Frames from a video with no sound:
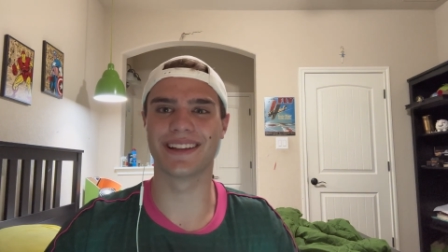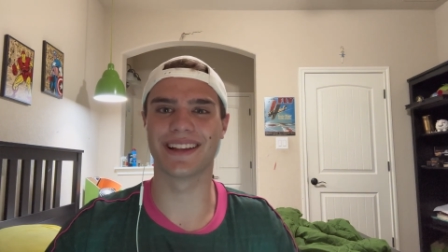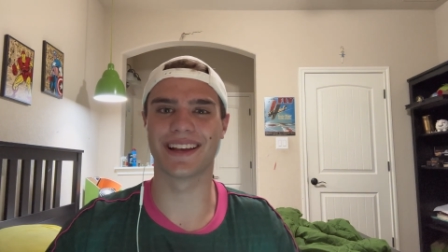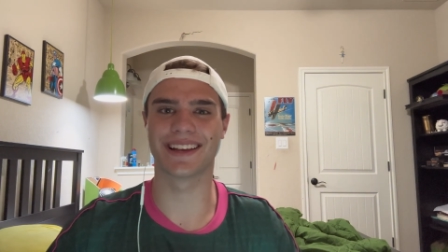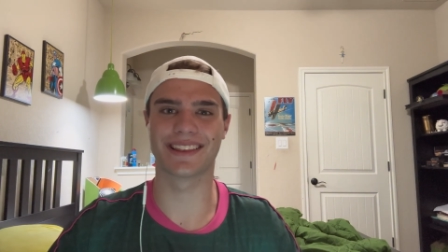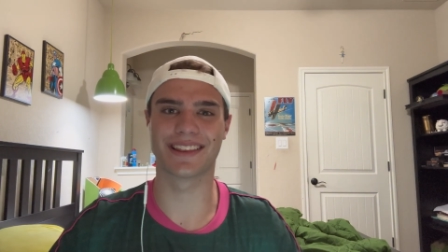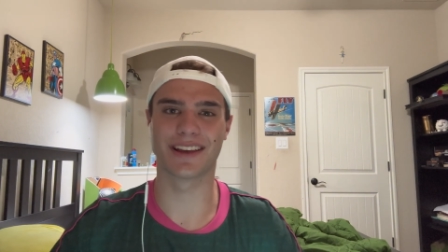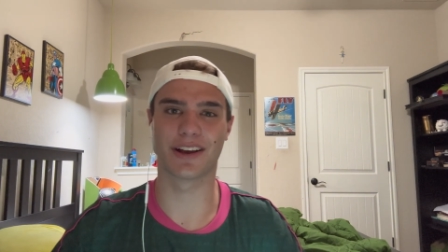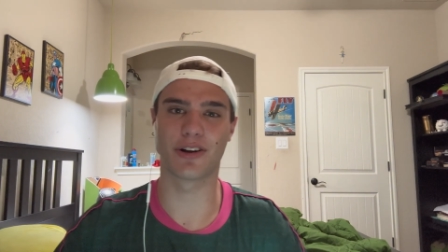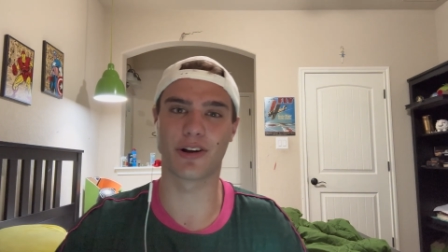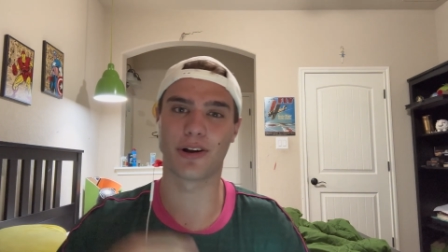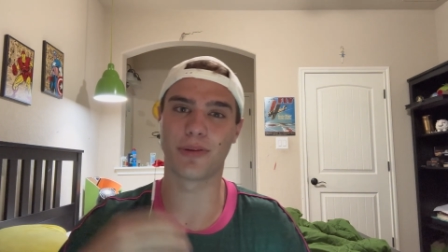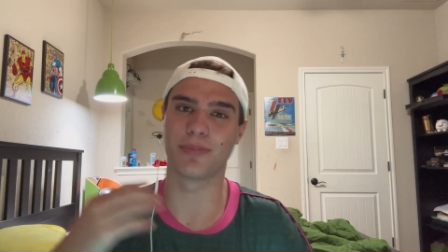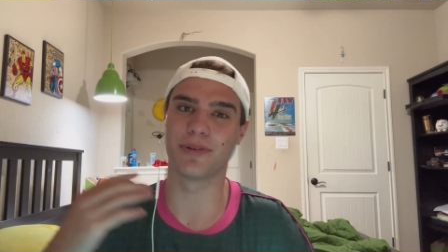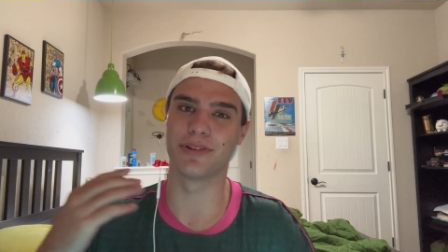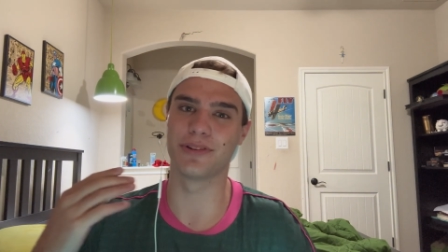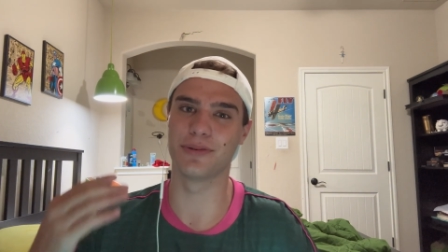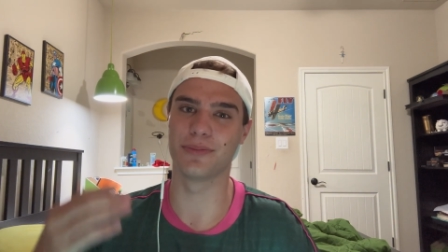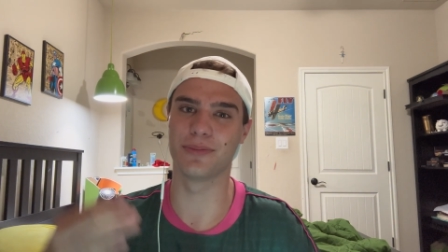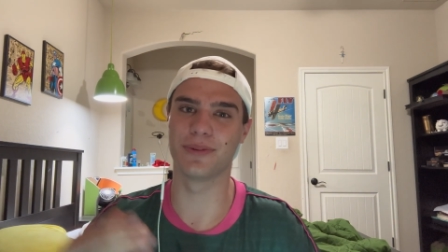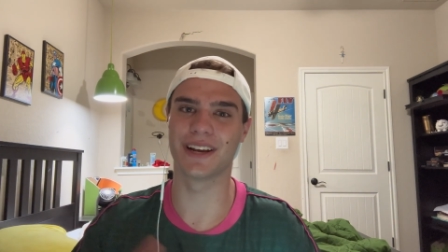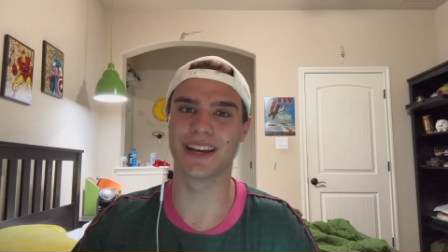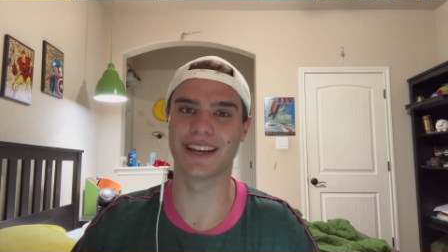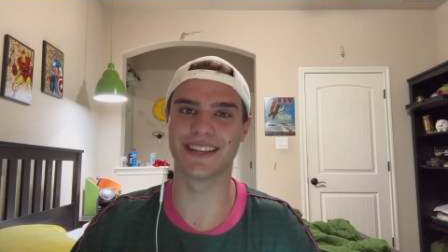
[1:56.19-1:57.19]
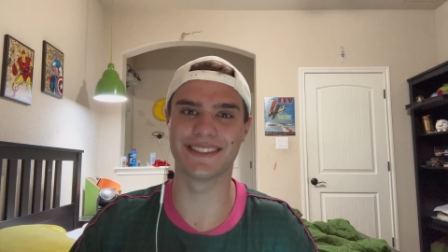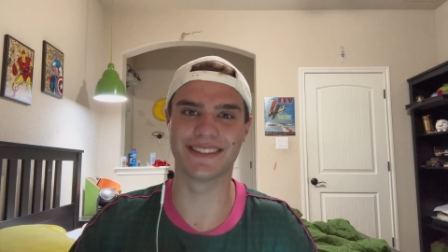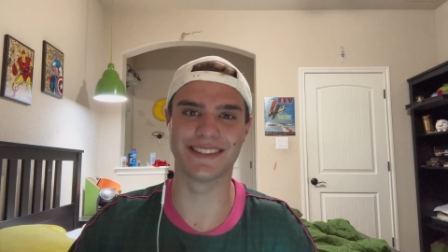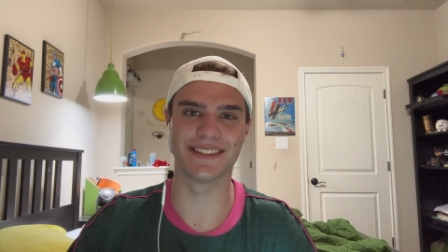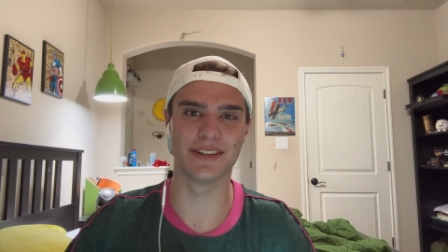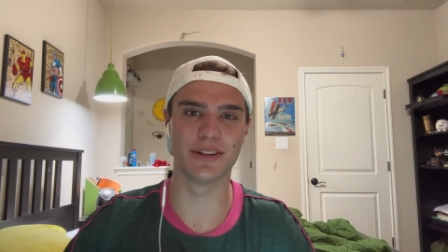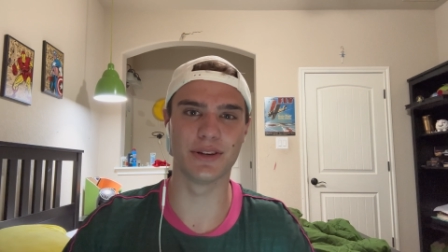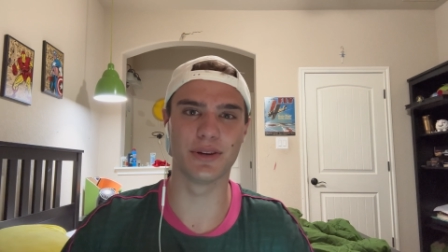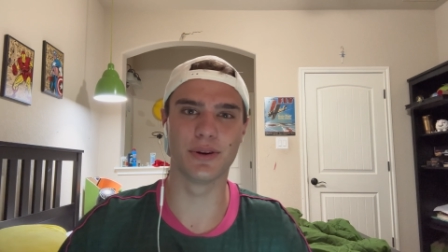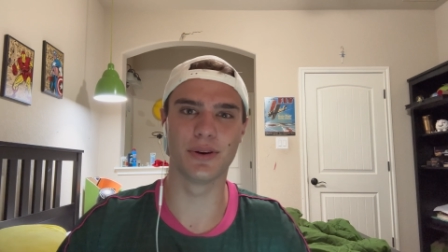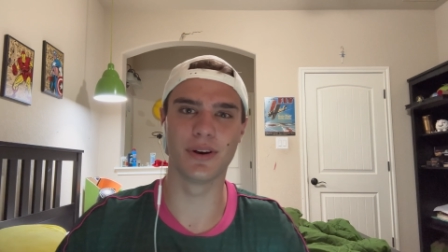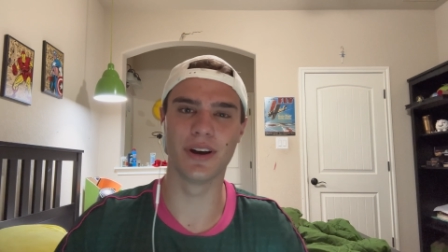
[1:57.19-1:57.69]
like the Copa do
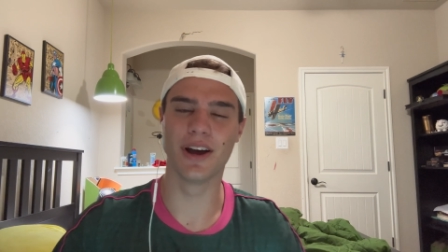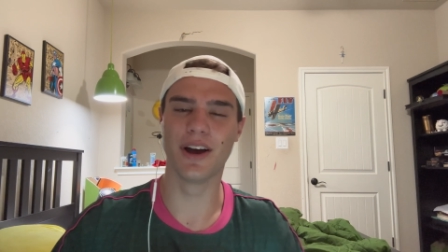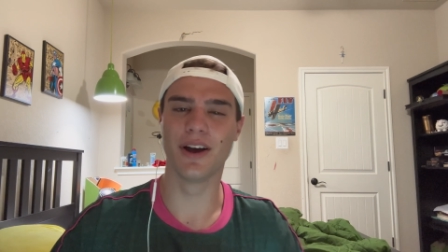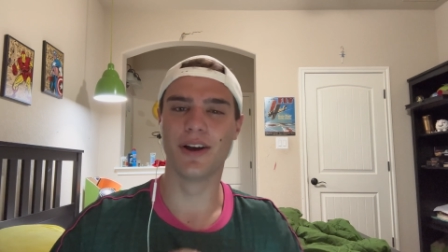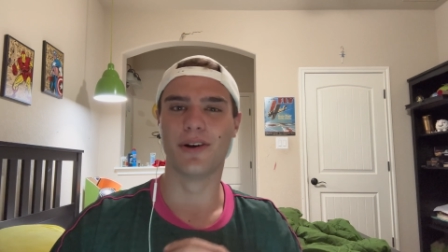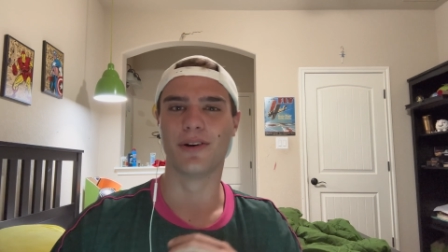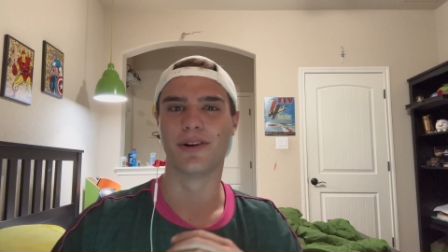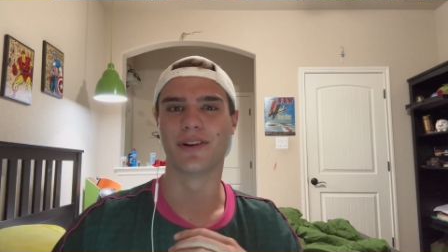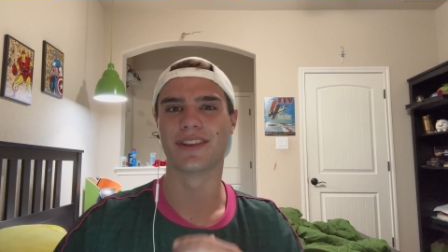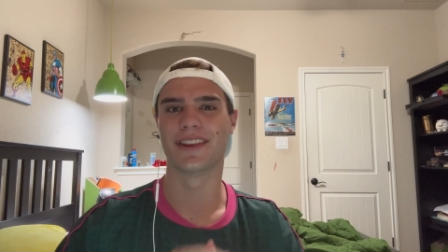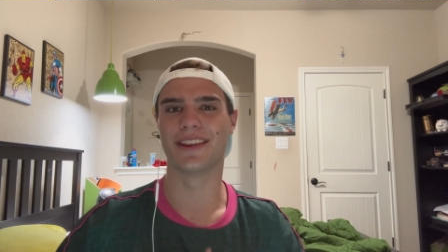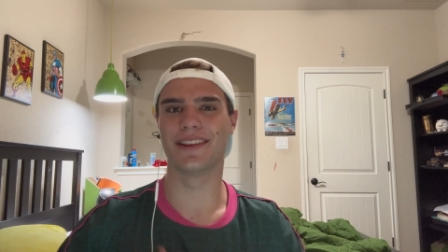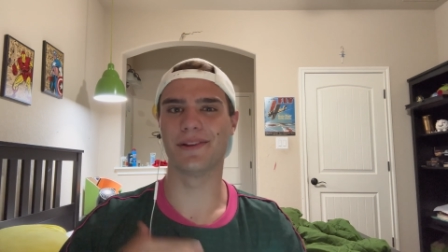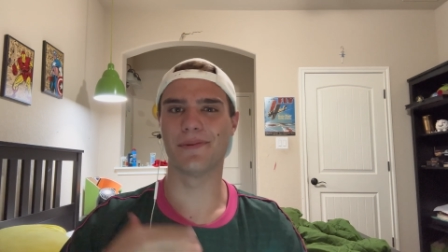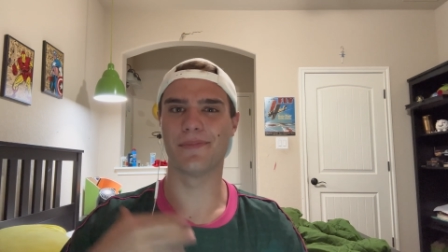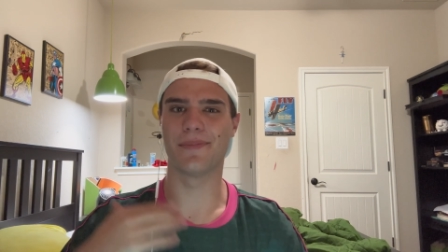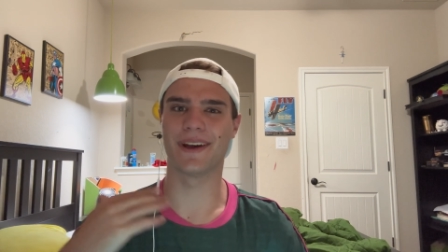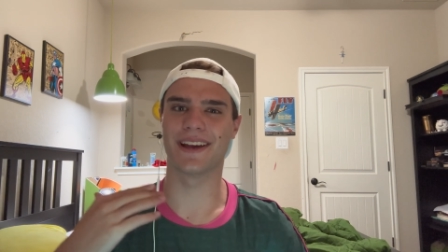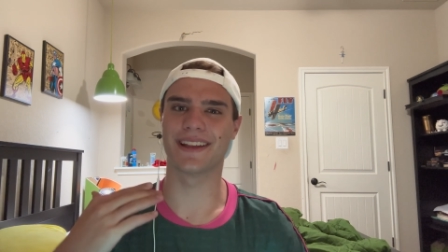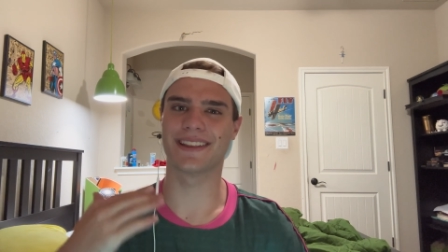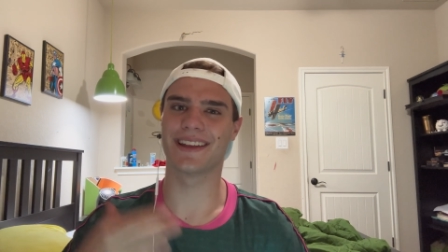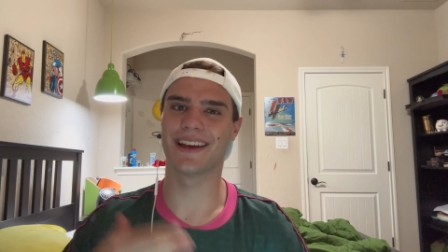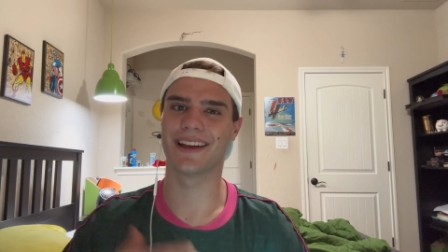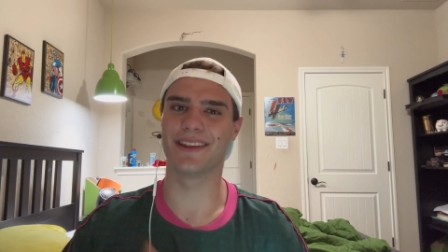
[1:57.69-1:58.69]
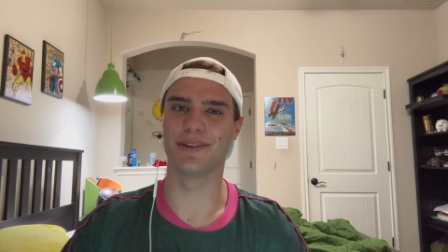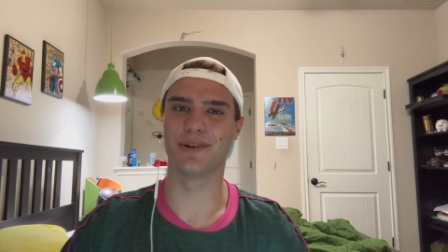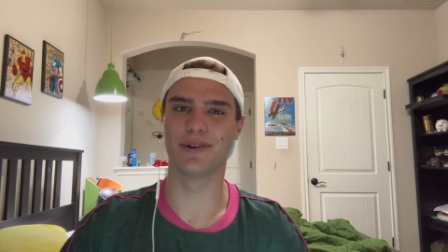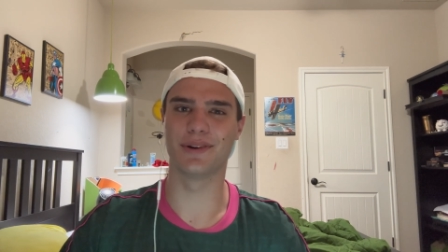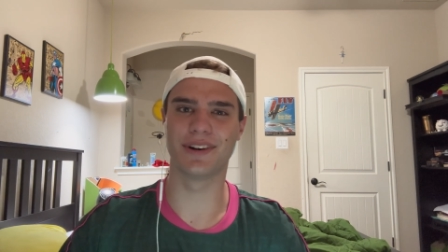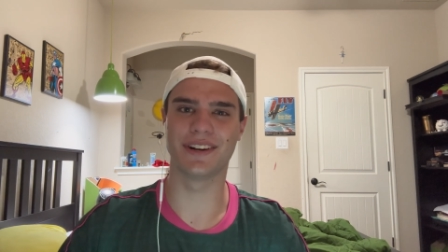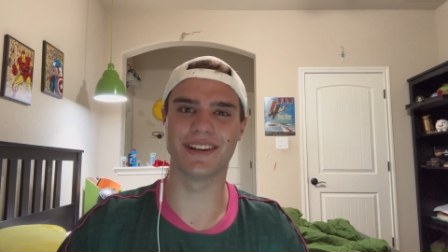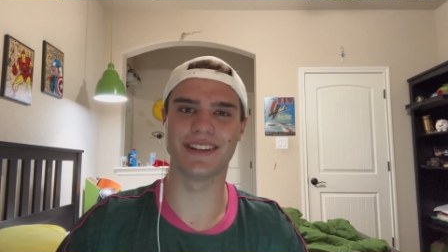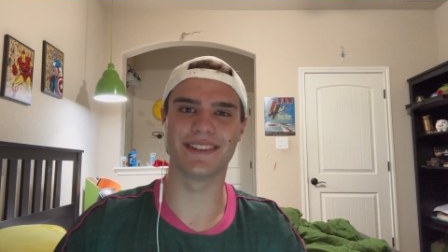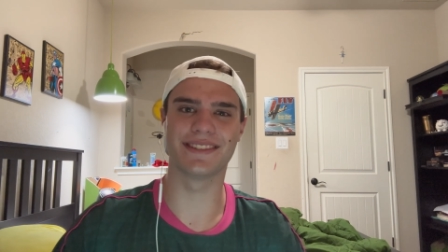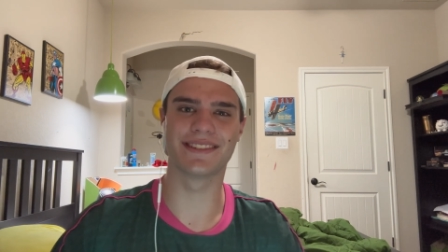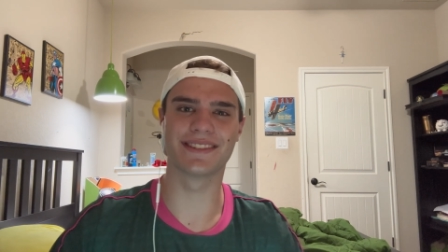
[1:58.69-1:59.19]
Brasil or the
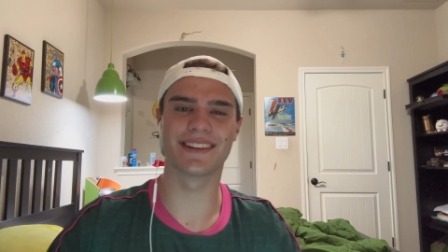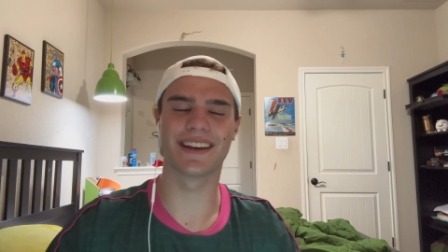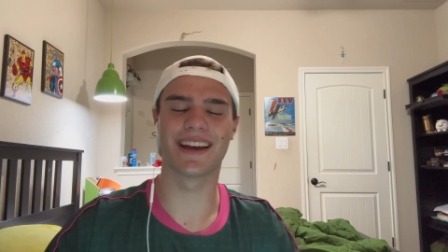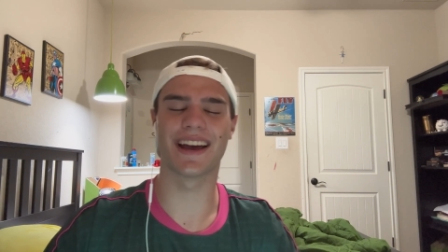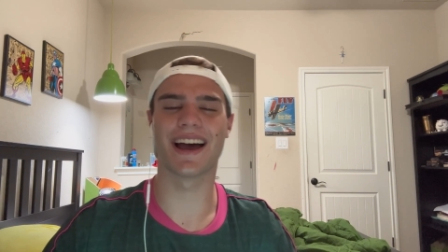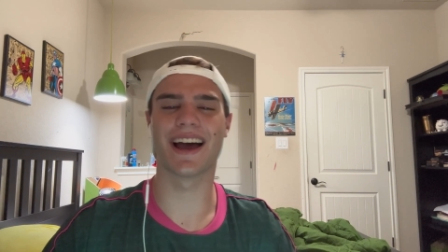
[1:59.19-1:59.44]
Libertadores.